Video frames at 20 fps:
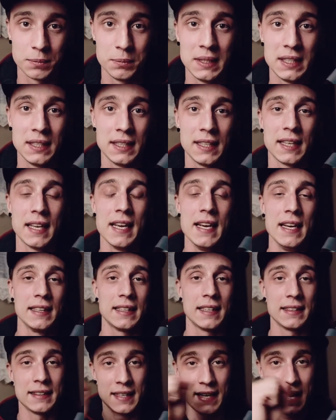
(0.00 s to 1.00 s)
meaning
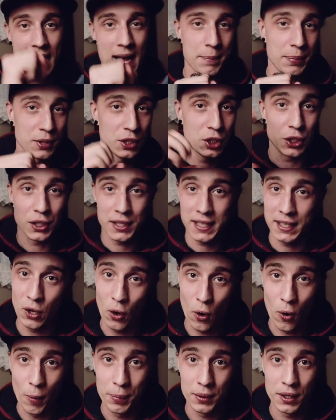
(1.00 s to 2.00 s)
that their aperture can
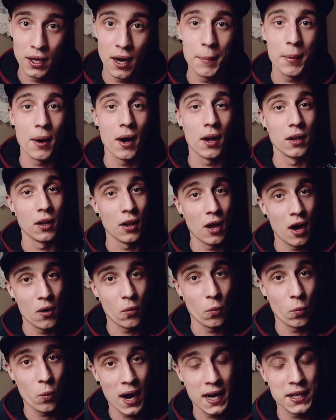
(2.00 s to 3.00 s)
open up a
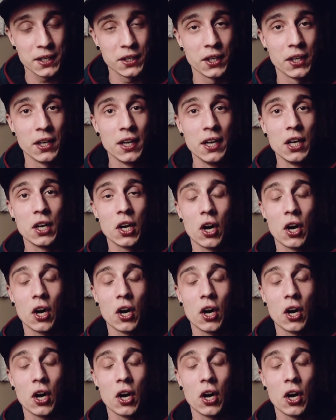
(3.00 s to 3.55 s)
lot wider,